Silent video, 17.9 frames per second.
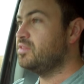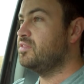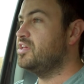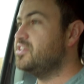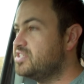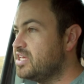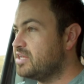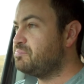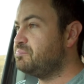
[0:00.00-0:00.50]

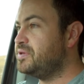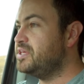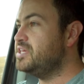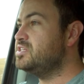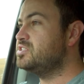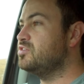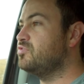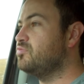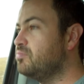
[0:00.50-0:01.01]
there's that
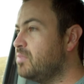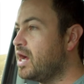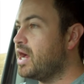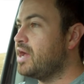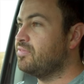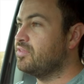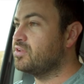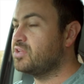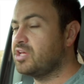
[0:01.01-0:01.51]
peace of
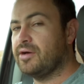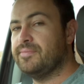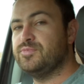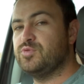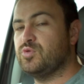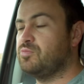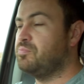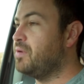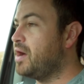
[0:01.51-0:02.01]
mind that comes
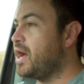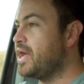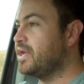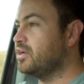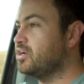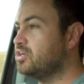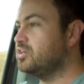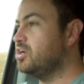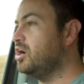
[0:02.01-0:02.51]
with
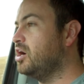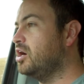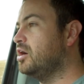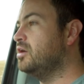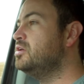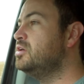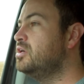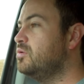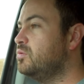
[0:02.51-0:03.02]
buying a car
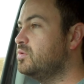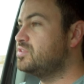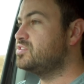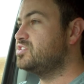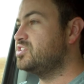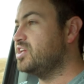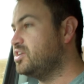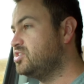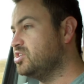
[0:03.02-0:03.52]
with
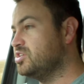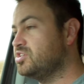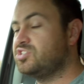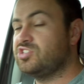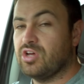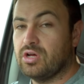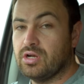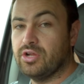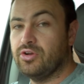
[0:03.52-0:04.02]
such a
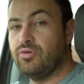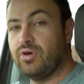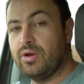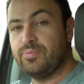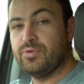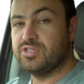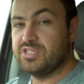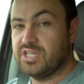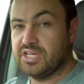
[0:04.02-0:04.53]
solid
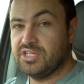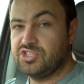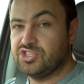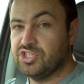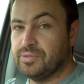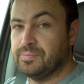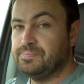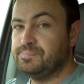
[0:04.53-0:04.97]
reputation.